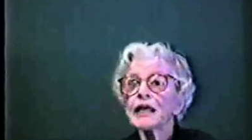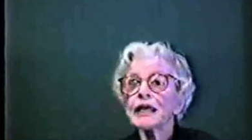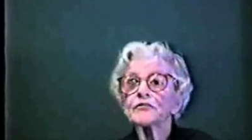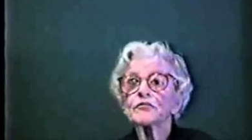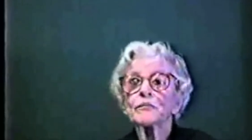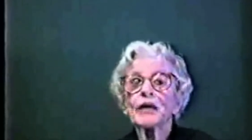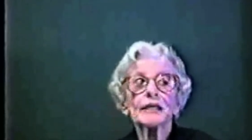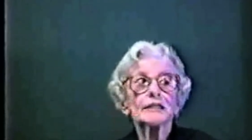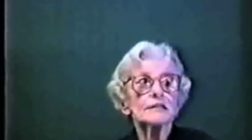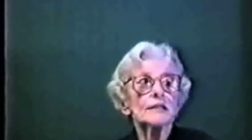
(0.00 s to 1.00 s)
and
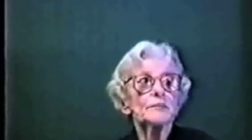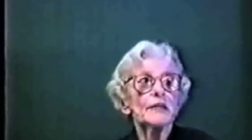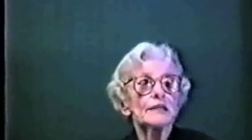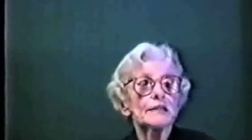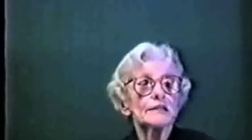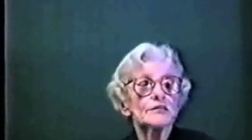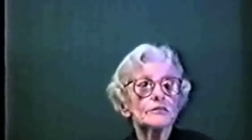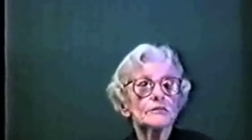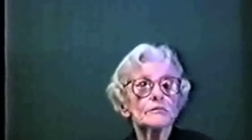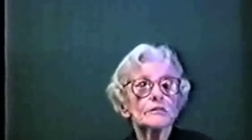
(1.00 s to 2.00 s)
remind them, in
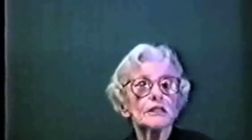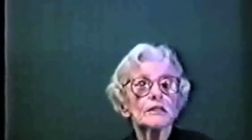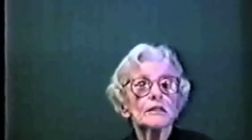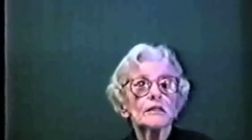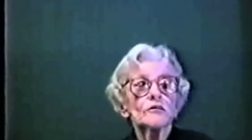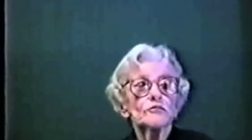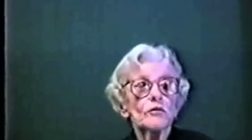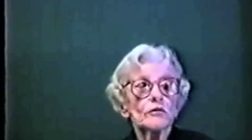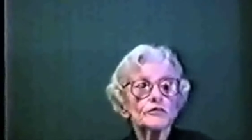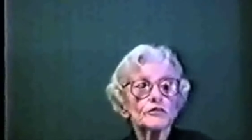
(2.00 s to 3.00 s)
addition to the
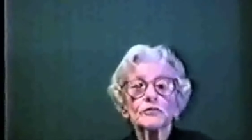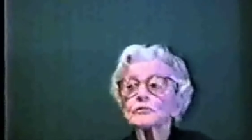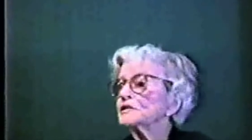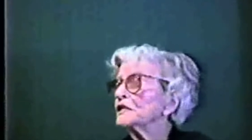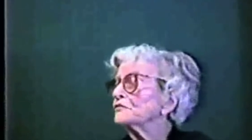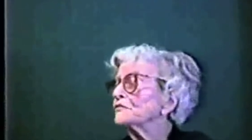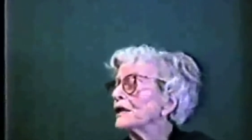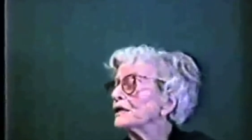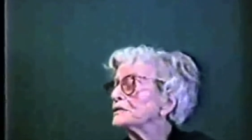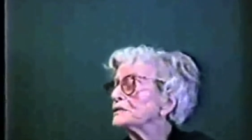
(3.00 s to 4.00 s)
fraud student
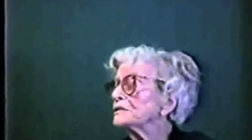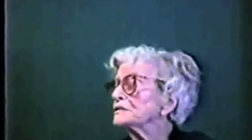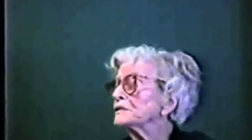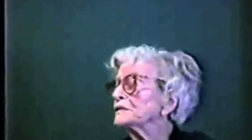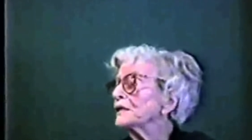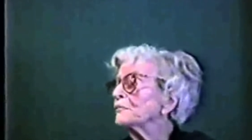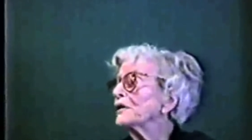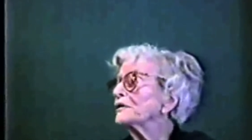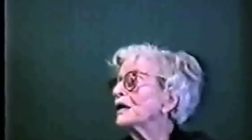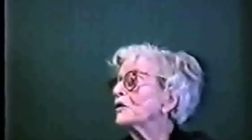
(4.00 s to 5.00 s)
advisors. There
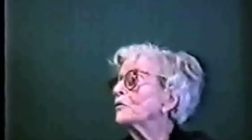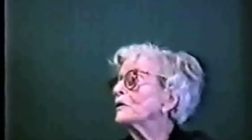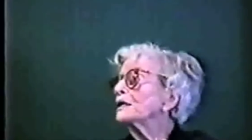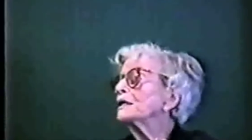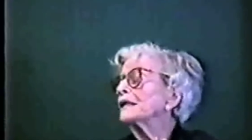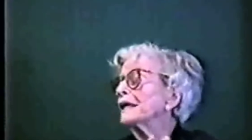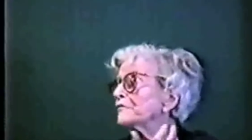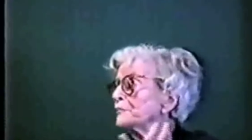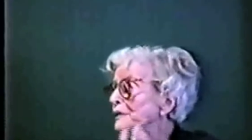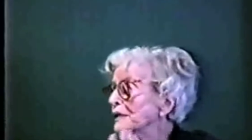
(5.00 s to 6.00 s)
were now, They
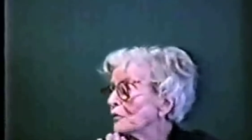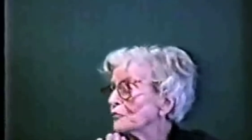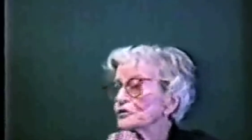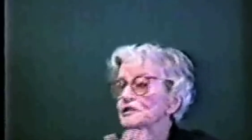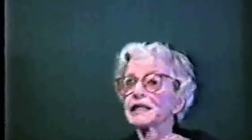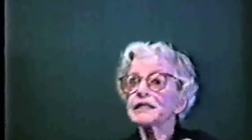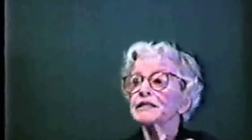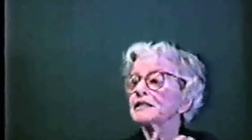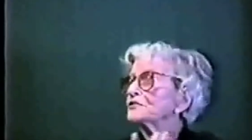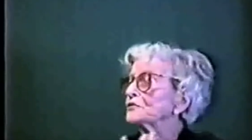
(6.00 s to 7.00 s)
have been now for 10
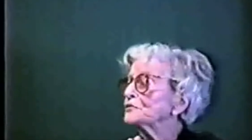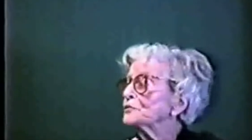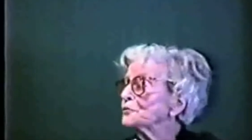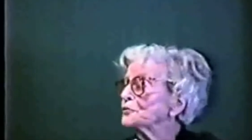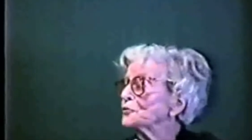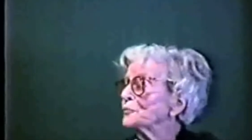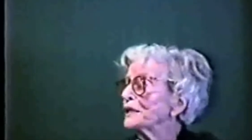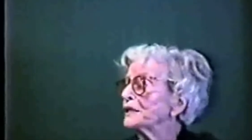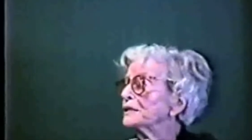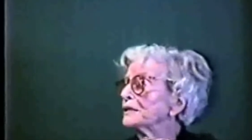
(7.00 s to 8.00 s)
years or so, and so
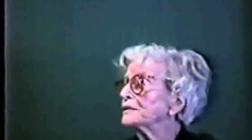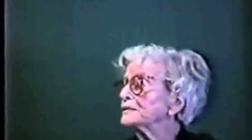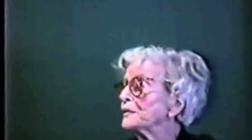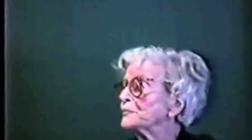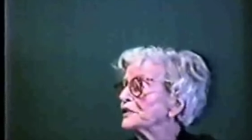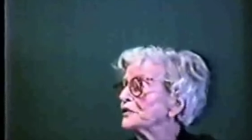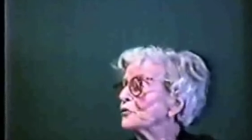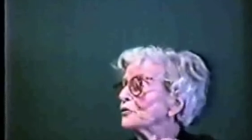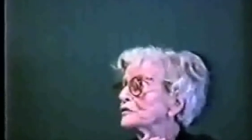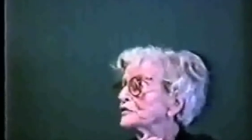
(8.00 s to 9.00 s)
many years, something
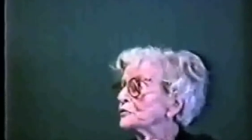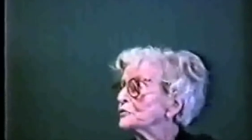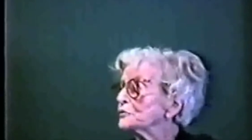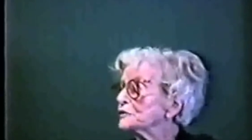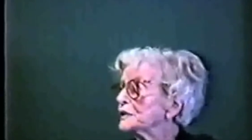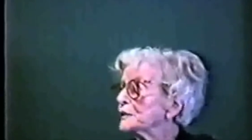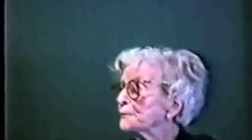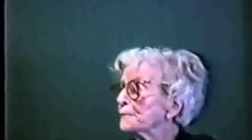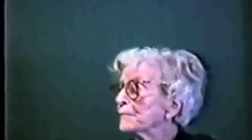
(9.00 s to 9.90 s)
called SECUSSA,